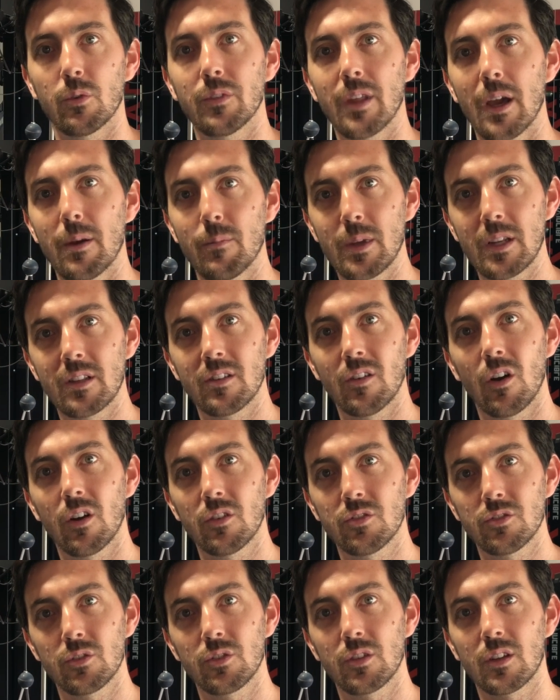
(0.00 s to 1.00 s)
That means
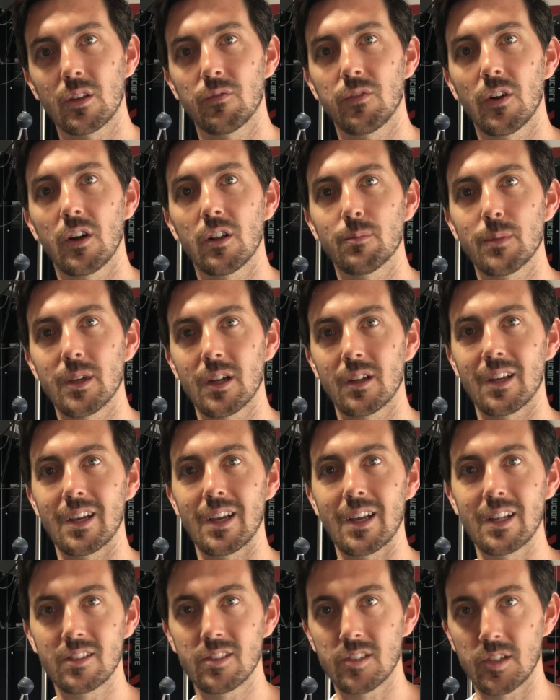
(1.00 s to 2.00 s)
also you can follow me on
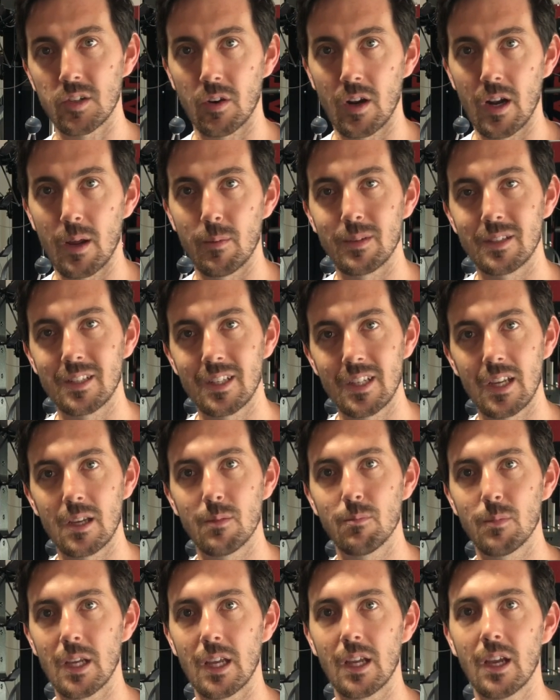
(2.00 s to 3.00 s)
Instagram,
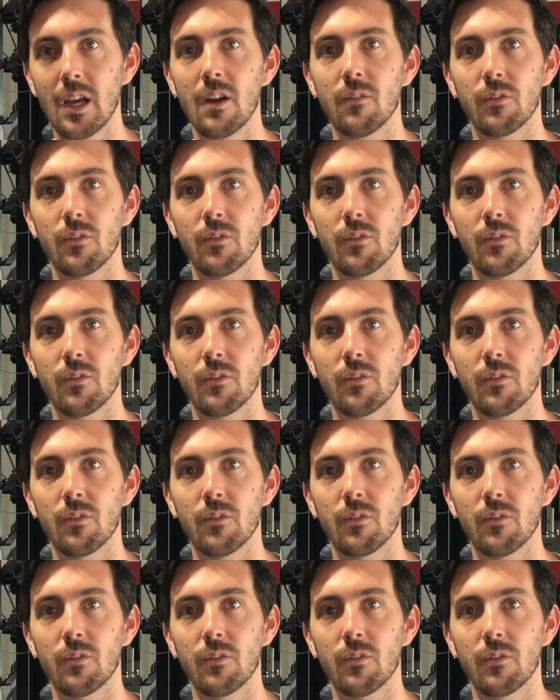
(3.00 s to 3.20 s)
DM me.